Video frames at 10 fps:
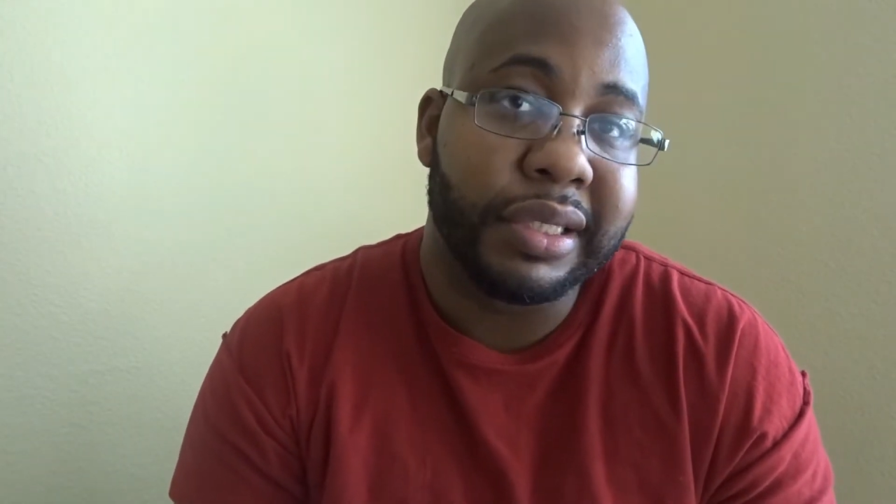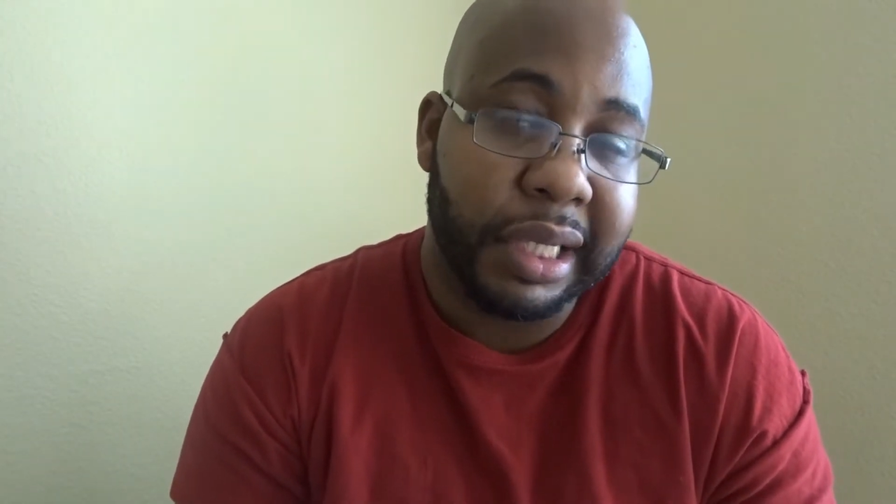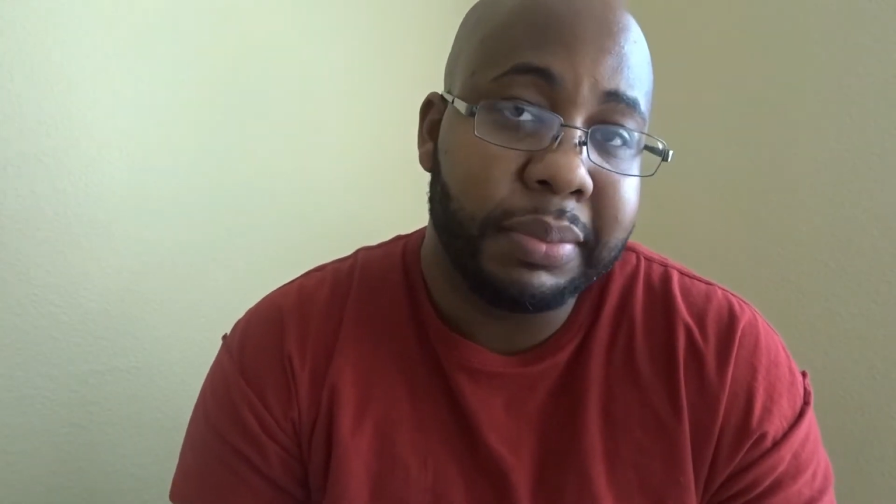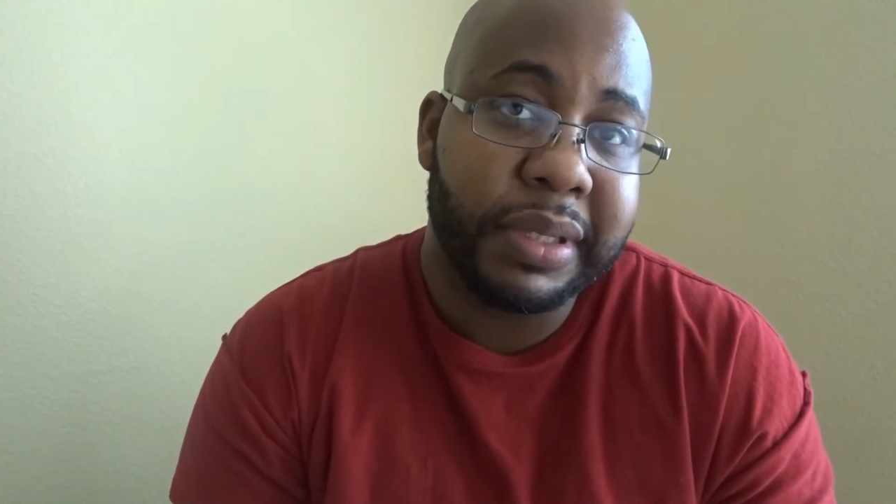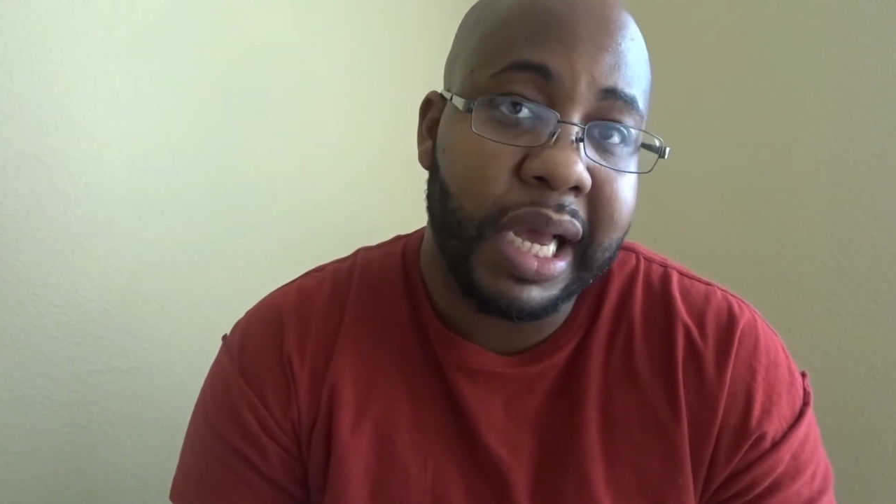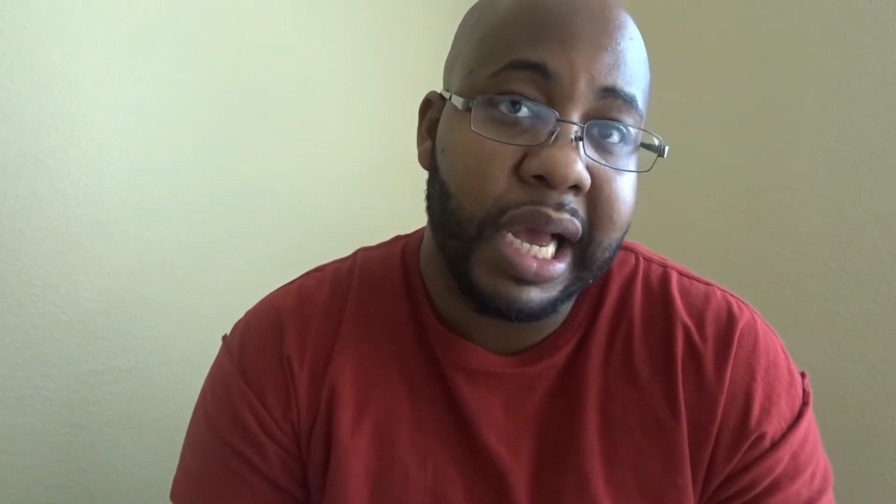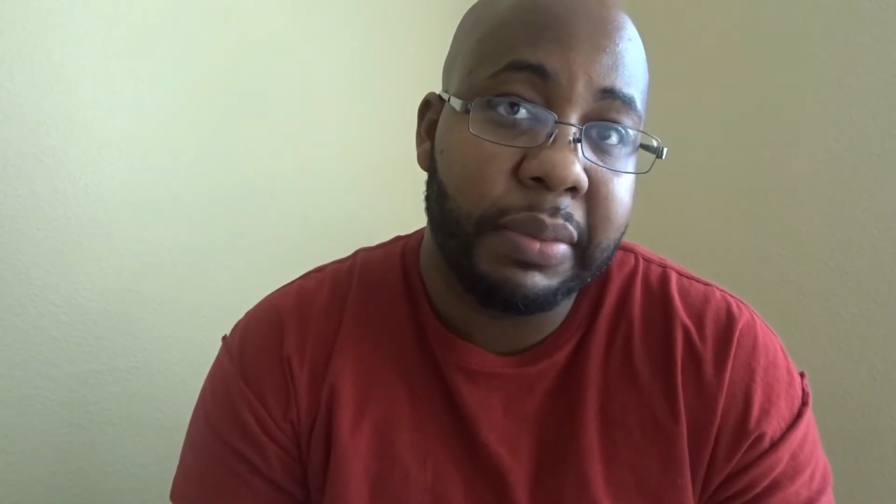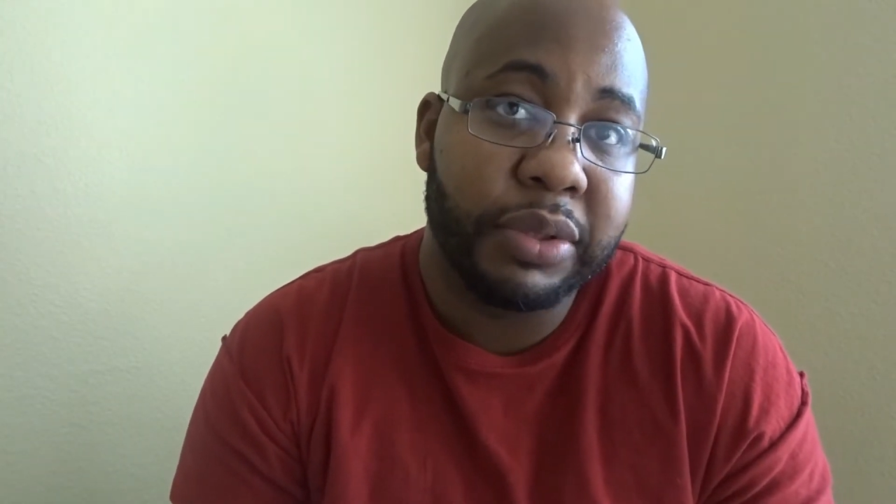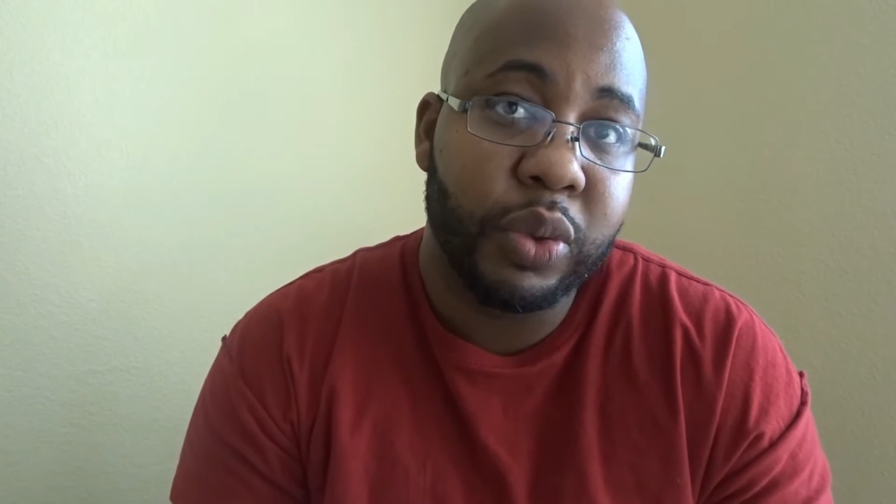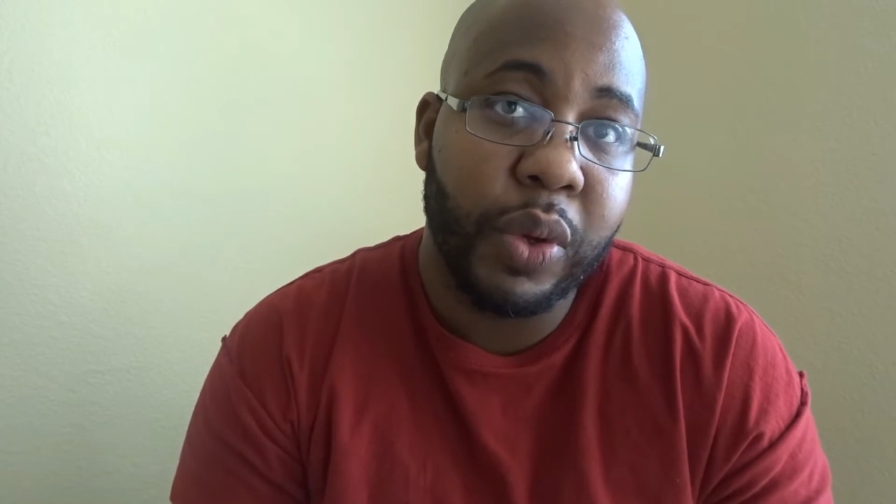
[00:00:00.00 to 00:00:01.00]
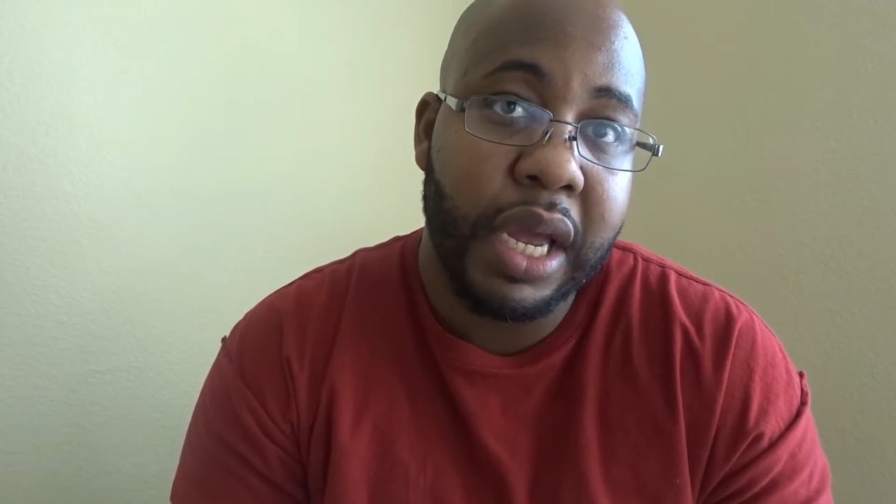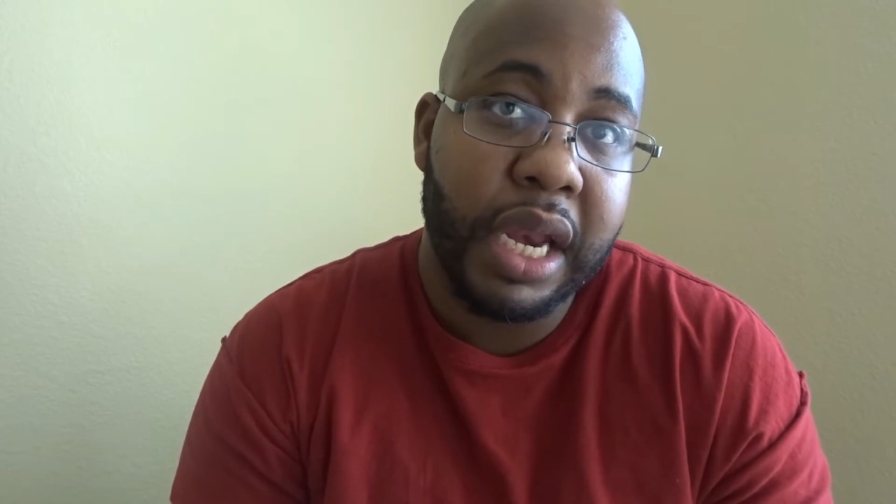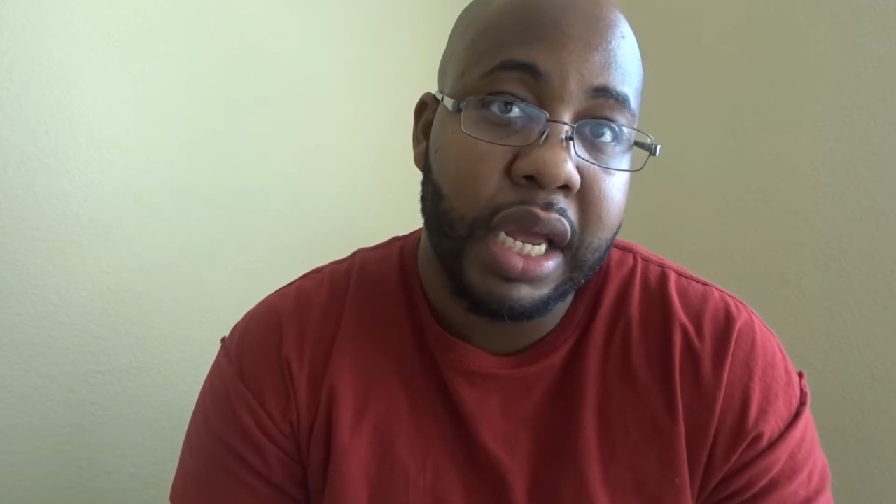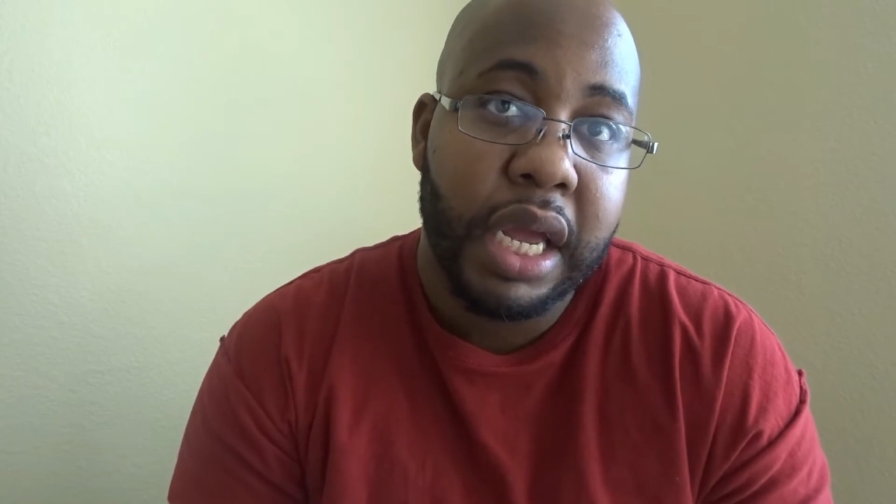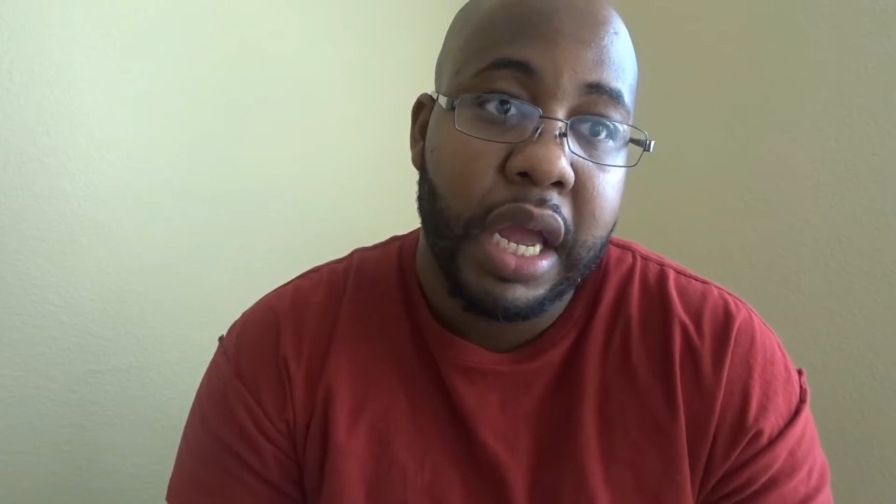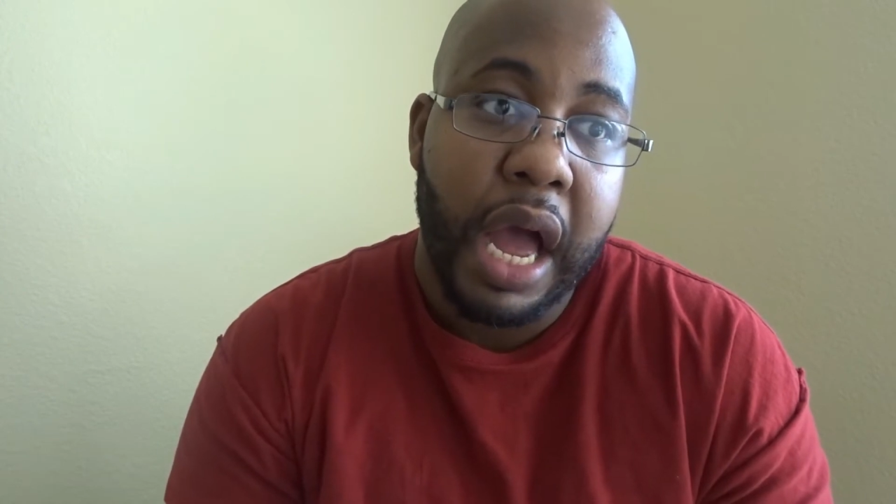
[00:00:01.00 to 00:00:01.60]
sometimes when